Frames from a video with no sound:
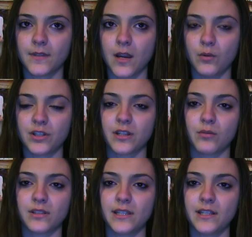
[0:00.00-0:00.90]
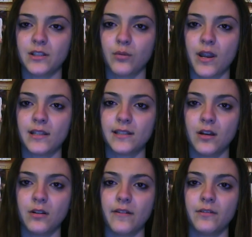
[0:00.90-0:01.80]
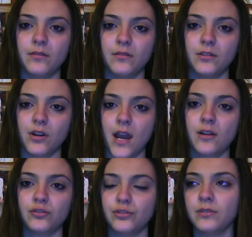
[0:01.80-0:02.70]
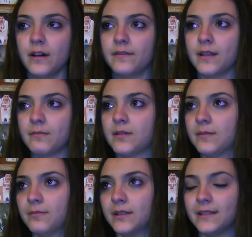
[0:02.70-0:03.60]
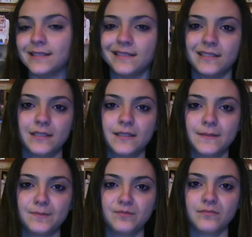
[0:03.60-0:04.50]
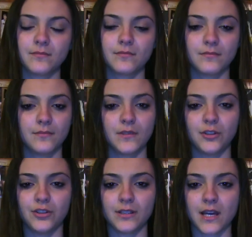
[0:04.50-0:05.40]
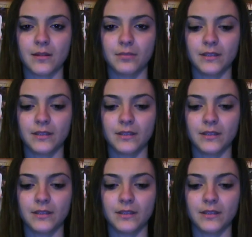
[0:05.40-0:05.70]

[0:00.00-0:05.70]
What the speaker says: I wish there was an easier way to tell your idols you love them, but you just gotta